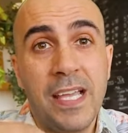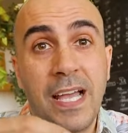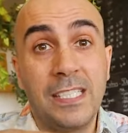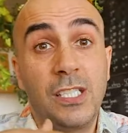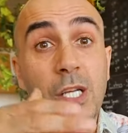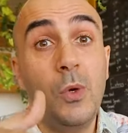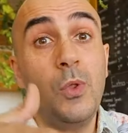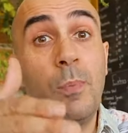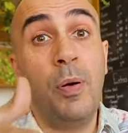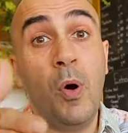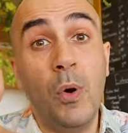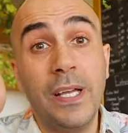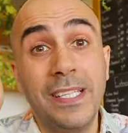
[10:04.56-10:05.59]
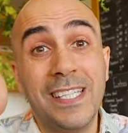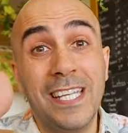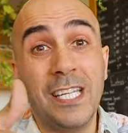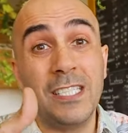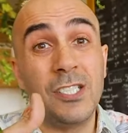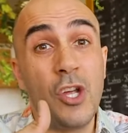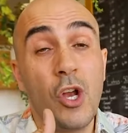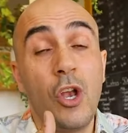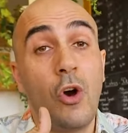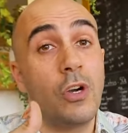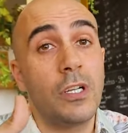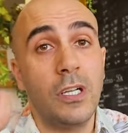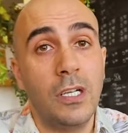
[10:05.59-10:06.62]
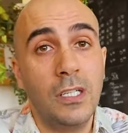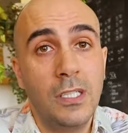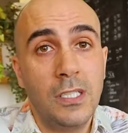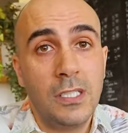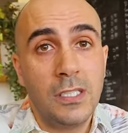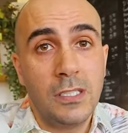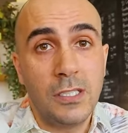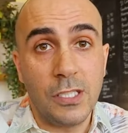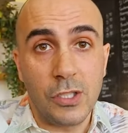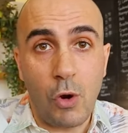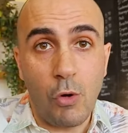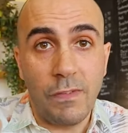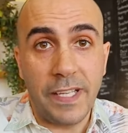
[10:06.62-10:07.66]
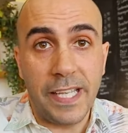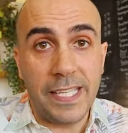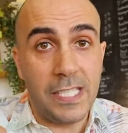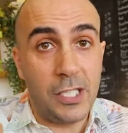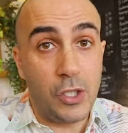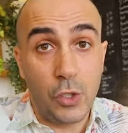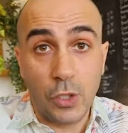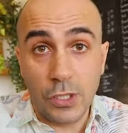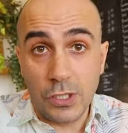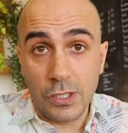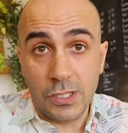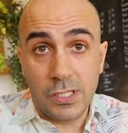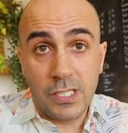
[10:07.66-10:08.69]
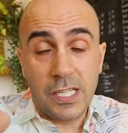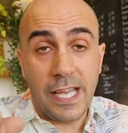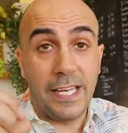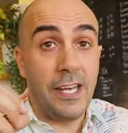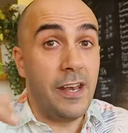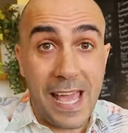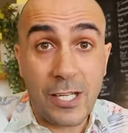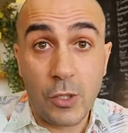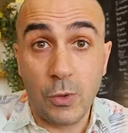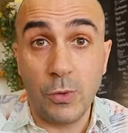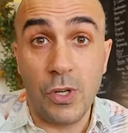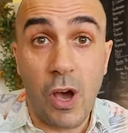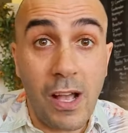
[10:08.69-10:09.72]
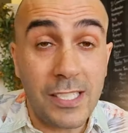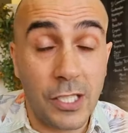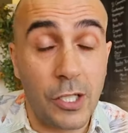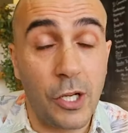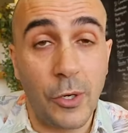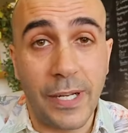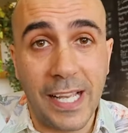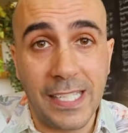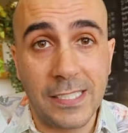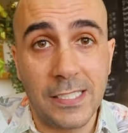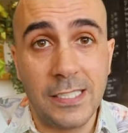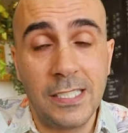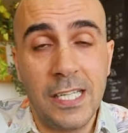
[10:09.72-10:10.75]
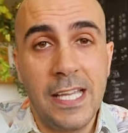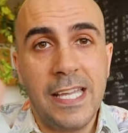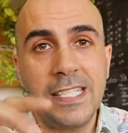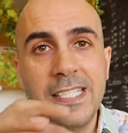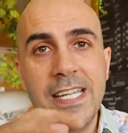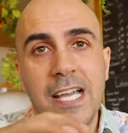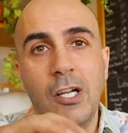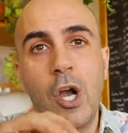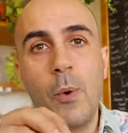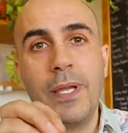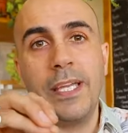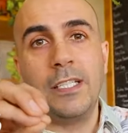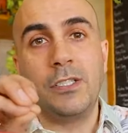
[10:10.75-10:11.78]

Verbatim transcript: until the point that it's no longer dissolving any sugars and natural nice occurring acids. It's now going